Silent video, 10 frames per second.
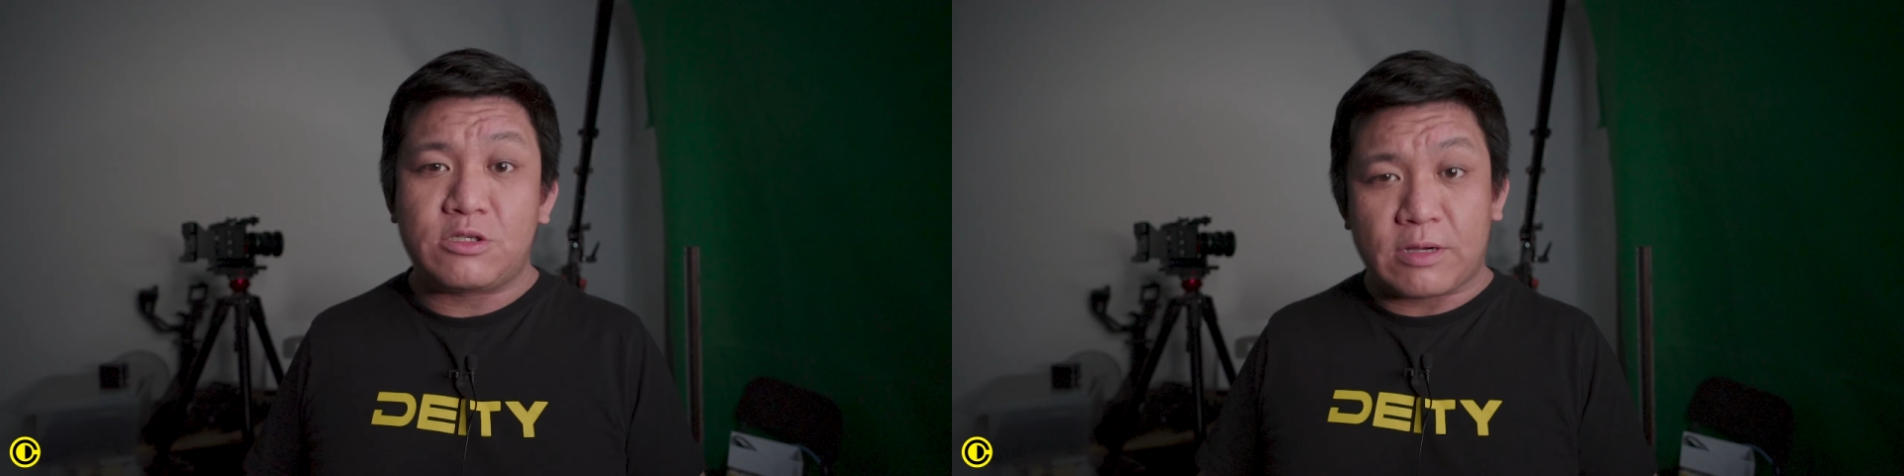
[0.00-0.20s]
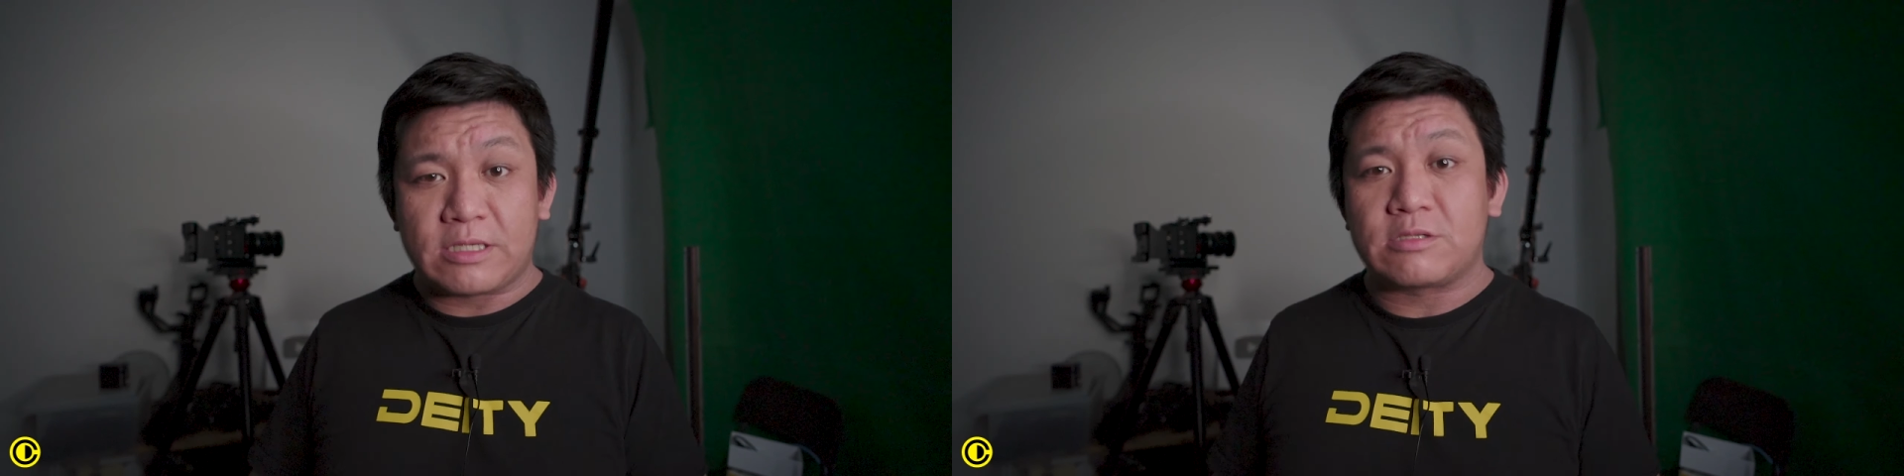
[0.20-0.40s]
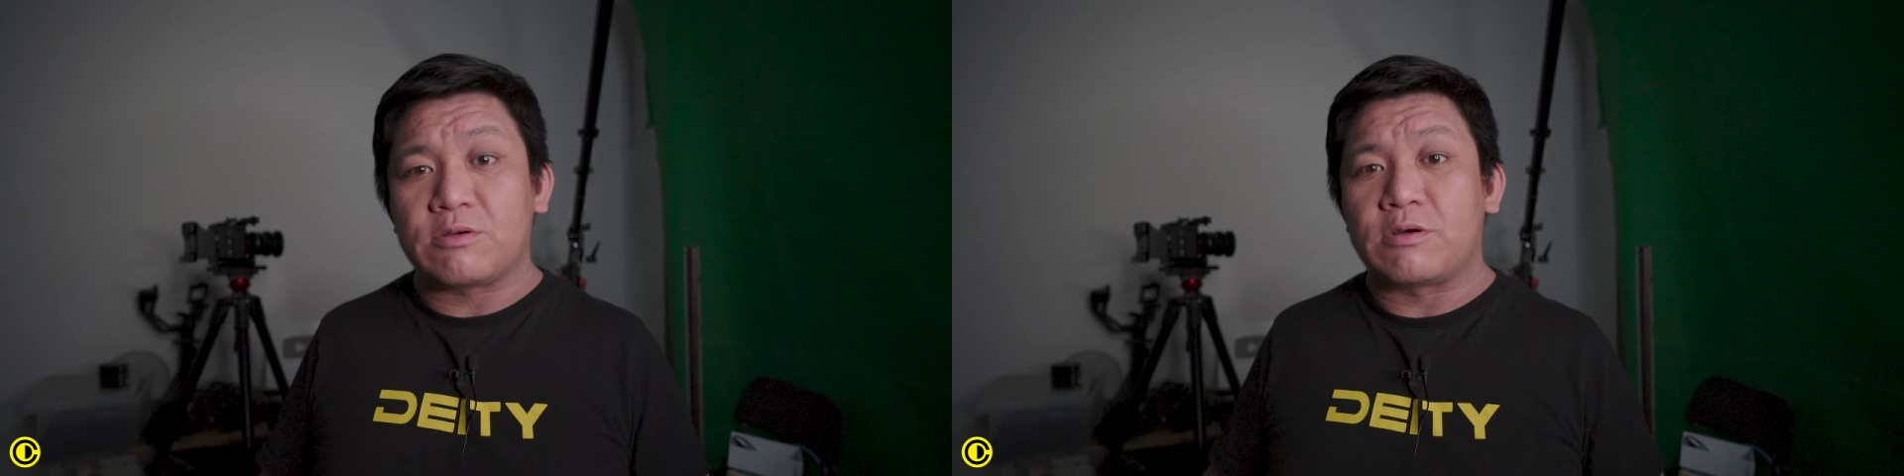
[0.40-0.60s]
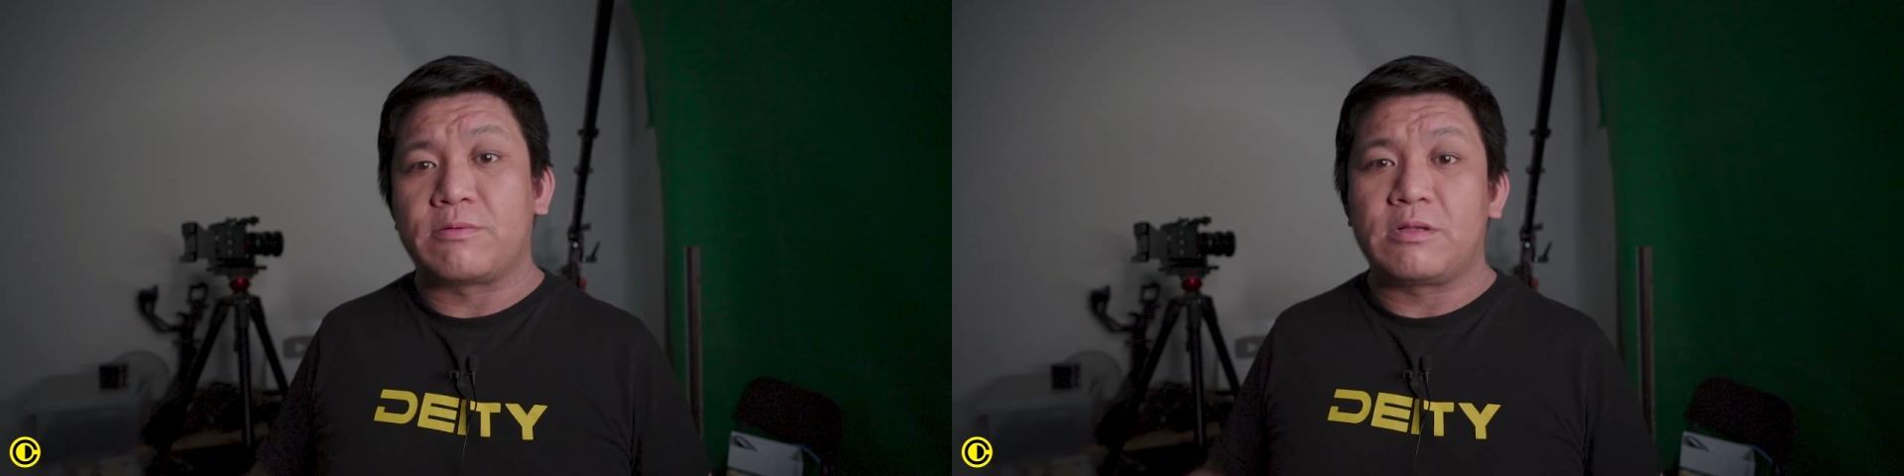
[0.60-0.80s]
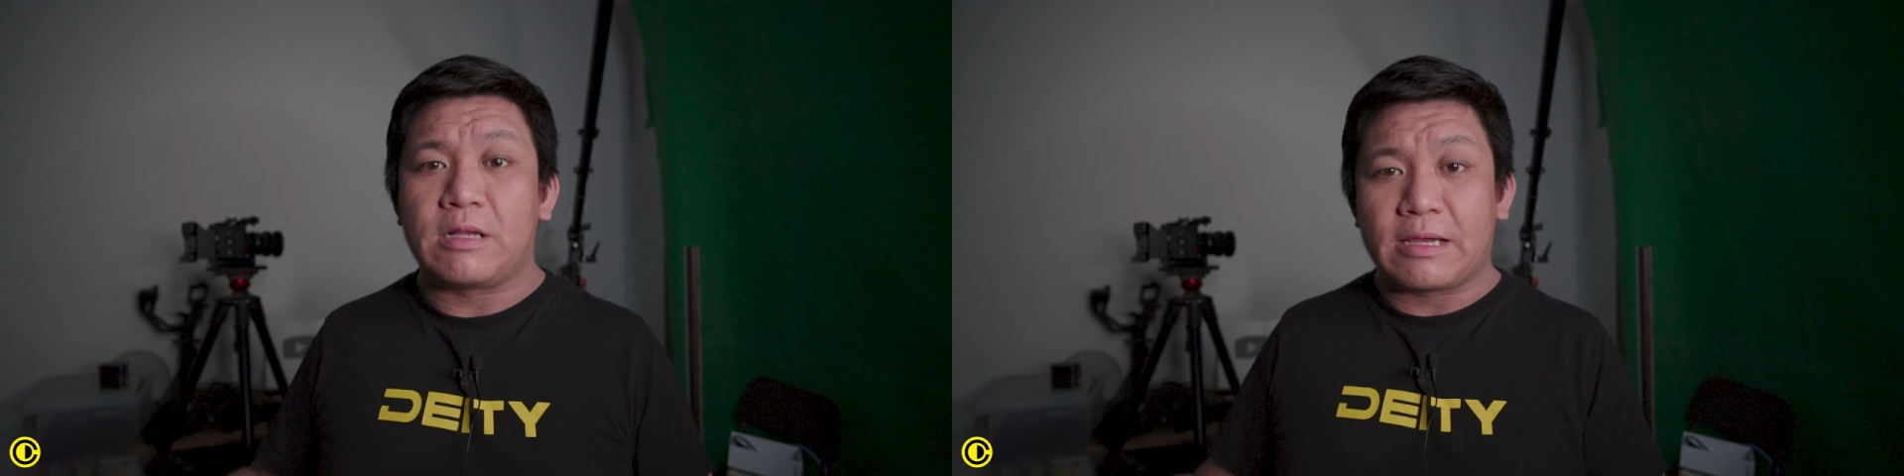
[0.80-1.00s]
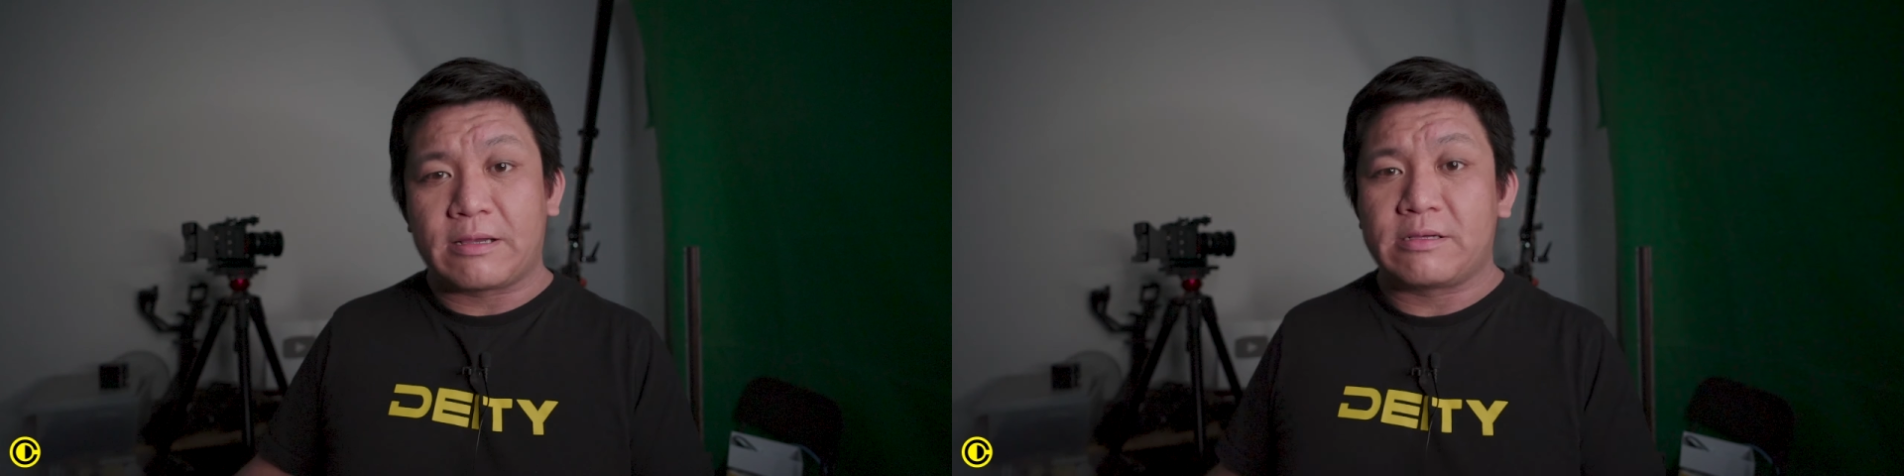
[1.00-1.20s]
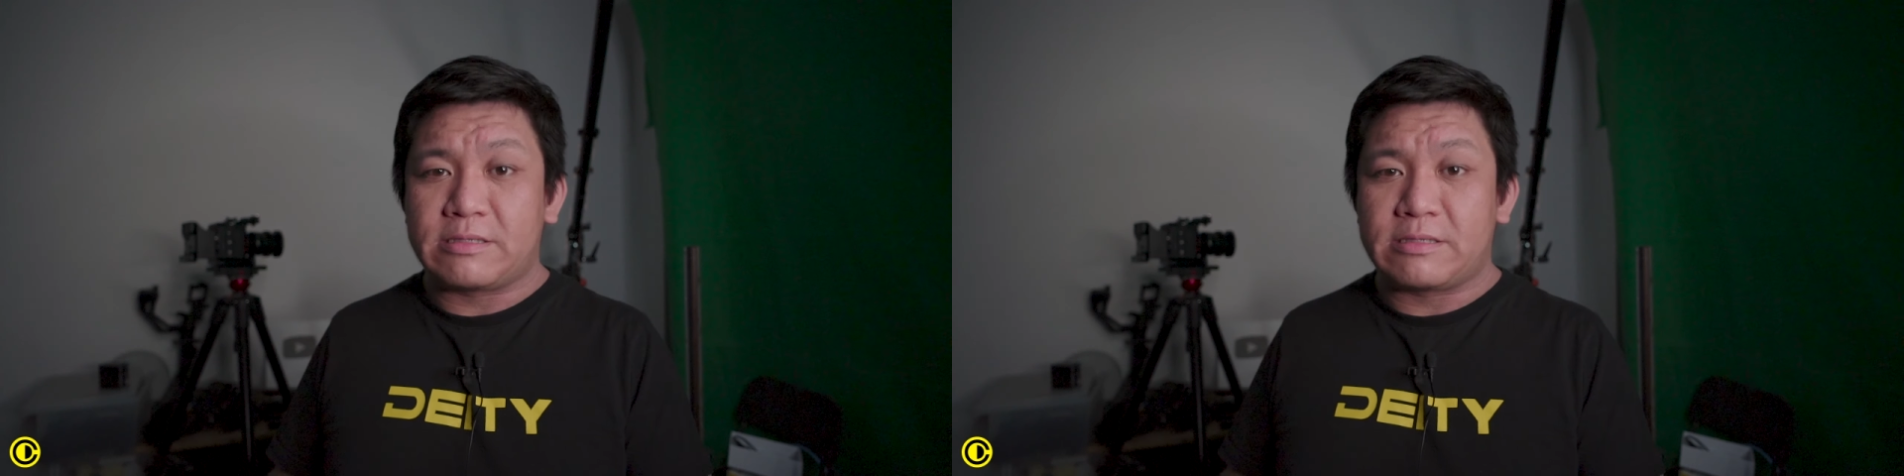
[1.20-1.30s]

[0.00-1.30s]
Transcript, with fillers: trust or like